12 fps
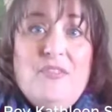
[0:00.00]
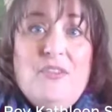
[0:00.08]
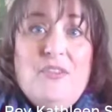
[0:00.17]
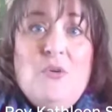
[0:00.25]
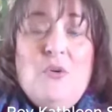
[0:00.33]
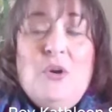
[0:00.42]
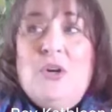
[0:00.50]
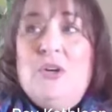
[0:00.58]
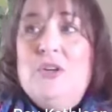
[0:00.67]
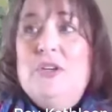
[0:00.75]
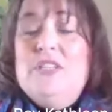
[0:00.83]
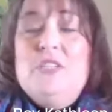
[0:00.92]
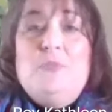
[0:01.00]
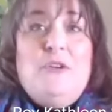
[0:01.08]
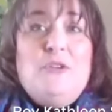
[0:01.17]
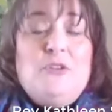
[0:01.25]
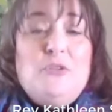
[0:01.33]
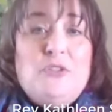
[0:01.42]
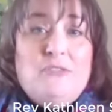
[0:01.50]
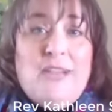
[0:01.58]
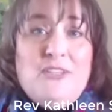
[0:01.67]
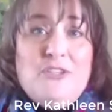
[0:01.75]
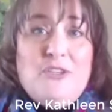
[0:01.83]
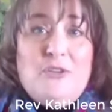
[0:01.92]
Your spiritual
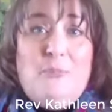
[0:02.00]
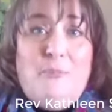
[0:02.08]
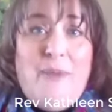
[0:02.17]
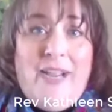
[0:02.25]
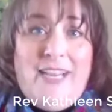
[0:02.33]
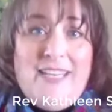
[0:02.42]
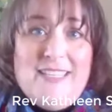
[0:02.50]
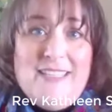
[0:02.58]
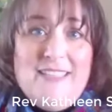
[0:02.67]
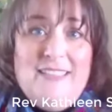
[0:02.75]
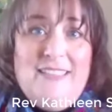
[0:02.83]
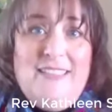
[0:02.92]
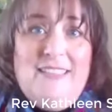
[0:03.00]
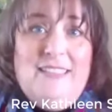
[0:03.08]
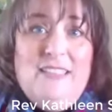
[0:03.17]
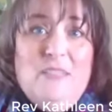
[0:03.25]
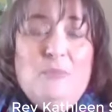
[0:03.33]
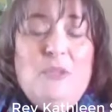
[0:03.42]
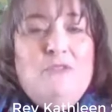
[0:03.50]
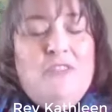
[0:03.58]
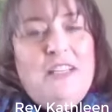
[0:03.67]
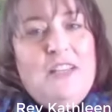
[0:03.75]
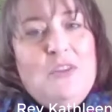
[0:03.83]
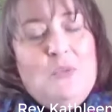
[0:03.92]
director might. But
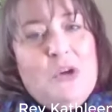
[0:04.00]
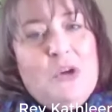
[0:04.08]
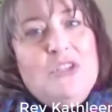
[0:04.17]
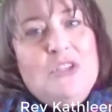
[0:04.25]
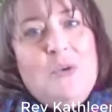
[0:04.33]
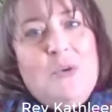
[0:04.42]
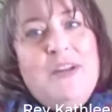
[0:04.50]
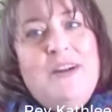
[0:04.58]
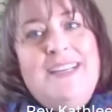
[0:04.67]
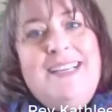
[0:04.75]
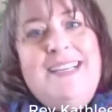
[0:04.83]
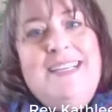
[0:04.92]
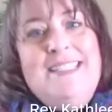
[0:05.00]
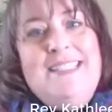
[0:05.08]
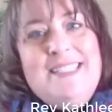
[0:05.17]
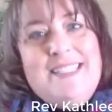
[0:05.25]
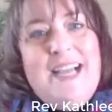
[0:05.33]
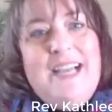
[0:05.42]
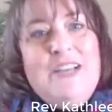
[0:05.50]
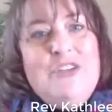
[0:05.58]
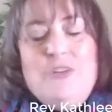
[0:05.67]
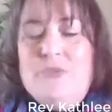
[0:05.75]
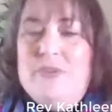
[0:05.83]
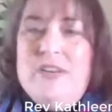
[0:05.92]
really the work is going on inside
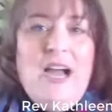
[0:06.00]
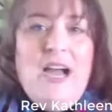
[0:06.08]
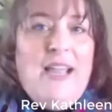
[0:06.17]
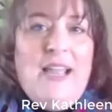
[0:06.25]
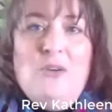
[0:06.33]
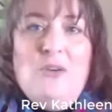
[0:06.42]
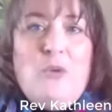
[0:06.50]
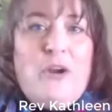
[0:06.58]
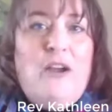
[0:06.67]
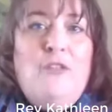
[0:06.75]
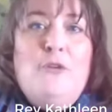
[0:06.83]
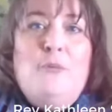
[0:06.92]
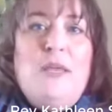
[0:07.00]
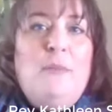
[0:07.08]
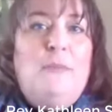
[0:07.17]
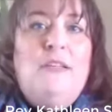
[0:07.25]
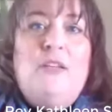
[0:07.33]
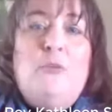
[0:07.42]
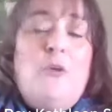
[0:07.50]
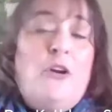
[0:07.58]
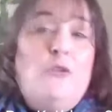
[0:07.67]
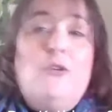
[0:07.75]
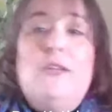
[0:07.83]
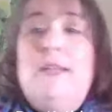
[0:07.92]
you, not out where other people, where
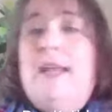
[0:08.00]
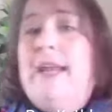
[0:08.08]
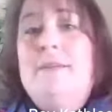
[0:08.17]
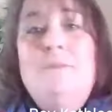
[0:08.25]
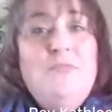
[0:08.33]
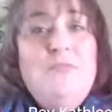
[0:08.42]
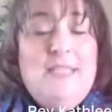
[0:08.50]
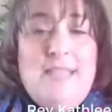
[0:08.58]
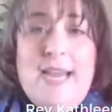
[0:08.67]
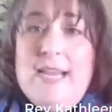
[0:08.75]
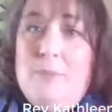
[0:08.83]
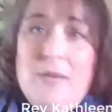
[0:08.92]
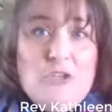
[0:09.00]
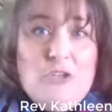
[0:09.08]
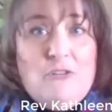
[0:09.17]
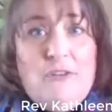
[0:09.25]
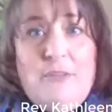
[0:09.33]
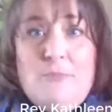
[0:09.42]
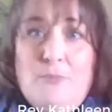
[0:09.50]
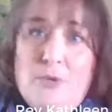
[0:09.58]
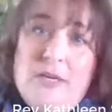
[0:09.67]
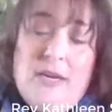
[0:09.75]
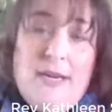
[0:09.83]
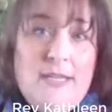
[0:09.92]
you could like take a picture of it and put
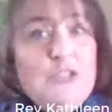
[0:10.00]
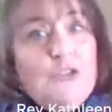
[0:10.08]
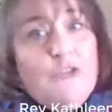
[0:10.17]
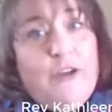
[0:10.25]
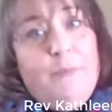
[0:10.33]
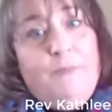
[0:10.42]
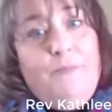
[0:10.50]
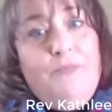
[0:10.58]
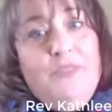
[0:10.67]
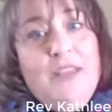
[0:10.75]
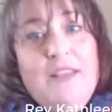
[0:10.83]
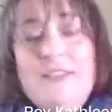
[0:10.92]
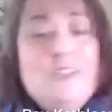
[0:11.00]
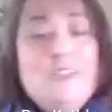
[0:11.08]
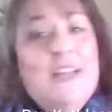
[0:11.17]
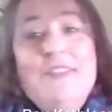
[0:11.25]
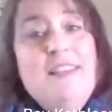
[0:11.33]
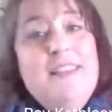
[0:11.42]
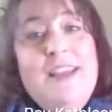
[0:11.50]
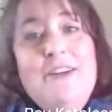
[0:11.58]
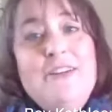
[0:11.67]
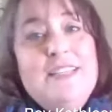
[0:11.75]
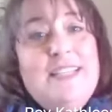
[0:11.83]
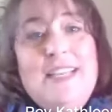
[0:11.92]
it on Instagram. There's nothing there
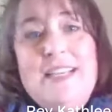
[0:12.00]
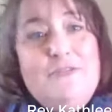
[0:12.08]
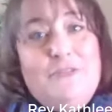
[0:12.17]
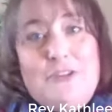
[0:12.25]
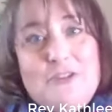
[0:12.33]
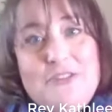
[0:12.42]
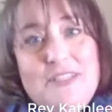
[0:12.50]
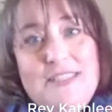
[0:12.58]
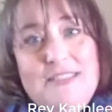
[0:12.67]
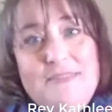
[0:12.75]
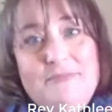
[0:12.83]
to see at first.